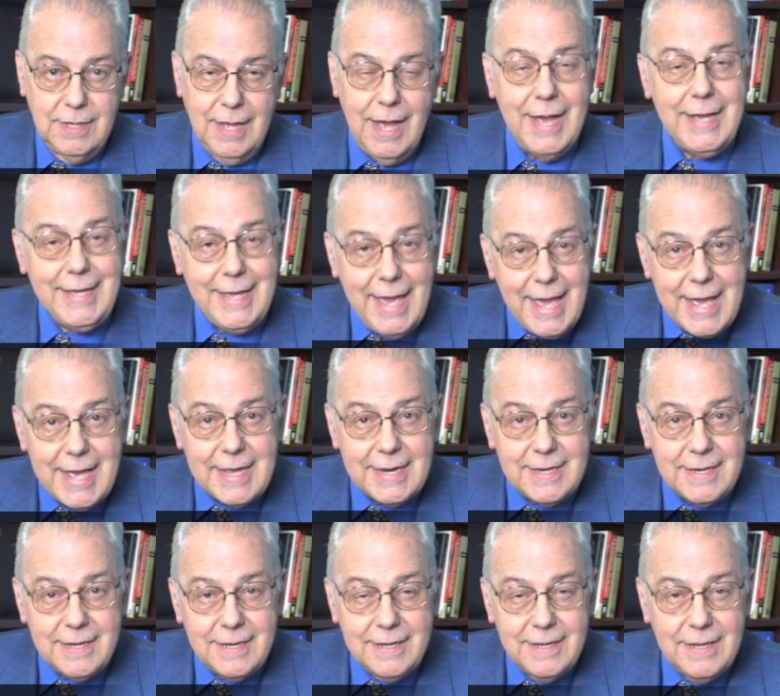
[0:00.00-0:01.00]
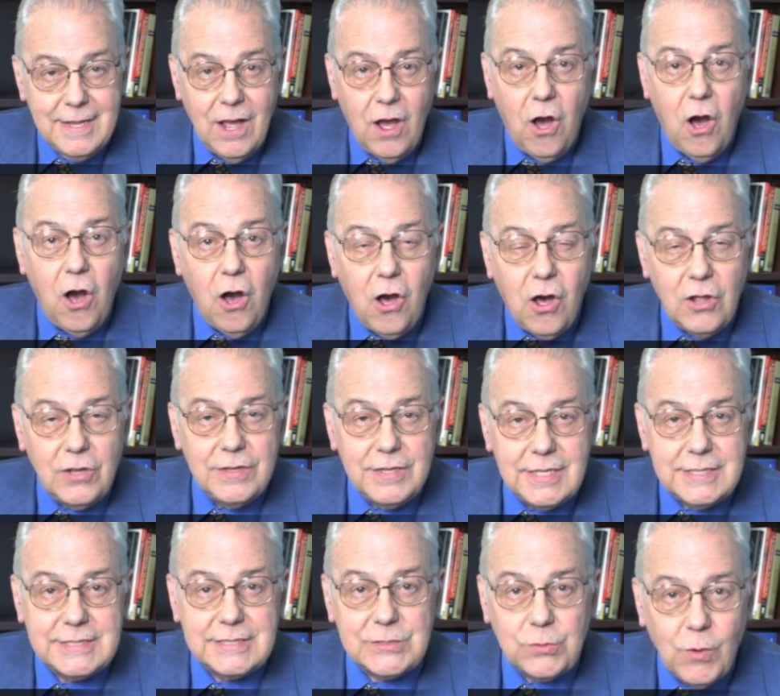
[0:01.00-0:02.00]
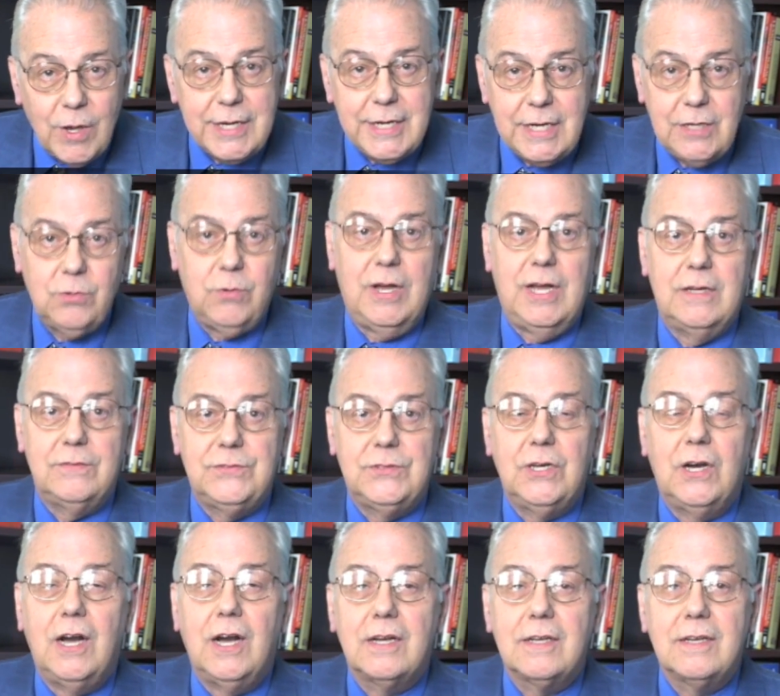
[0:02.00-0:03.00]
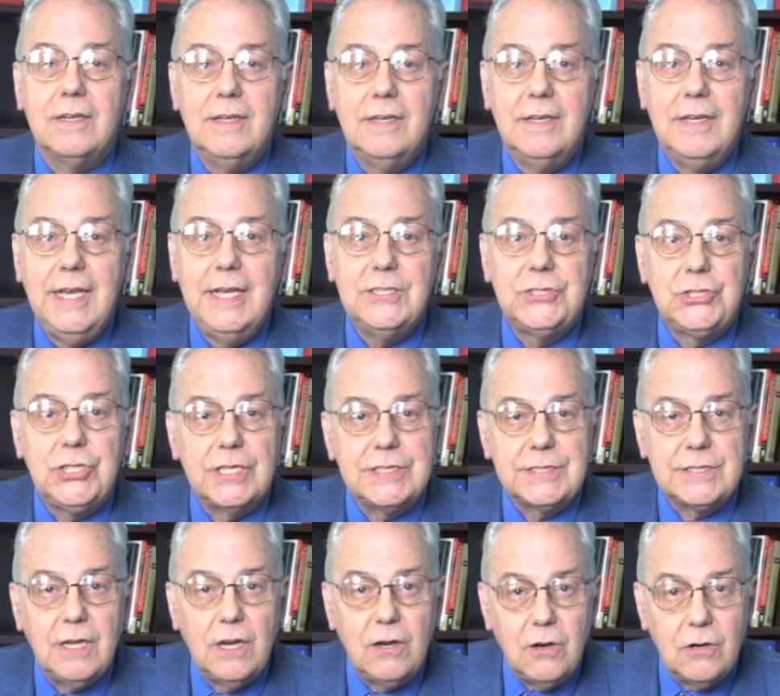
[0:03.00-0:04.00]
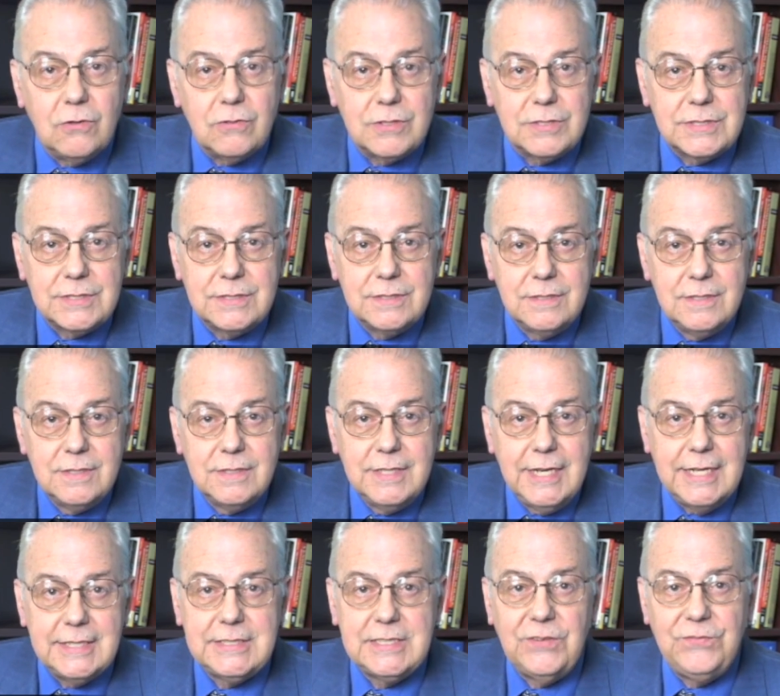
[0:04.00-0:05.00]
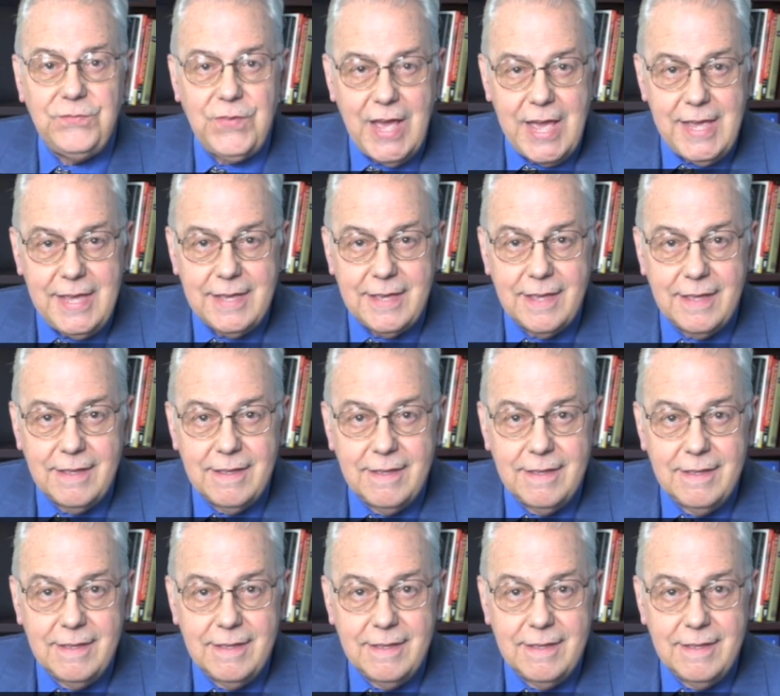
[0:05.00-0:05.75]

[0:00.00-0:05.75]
Again, all this 2012 talk is just a hoax. It's a fake.